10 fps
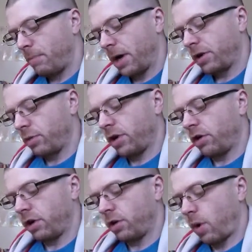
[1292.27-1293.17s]
But to
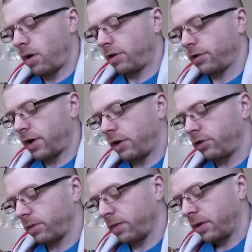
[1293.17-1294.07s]
return to our
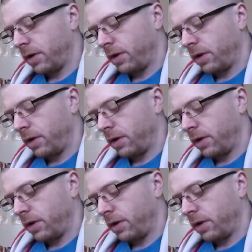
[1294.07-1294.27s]
discussion,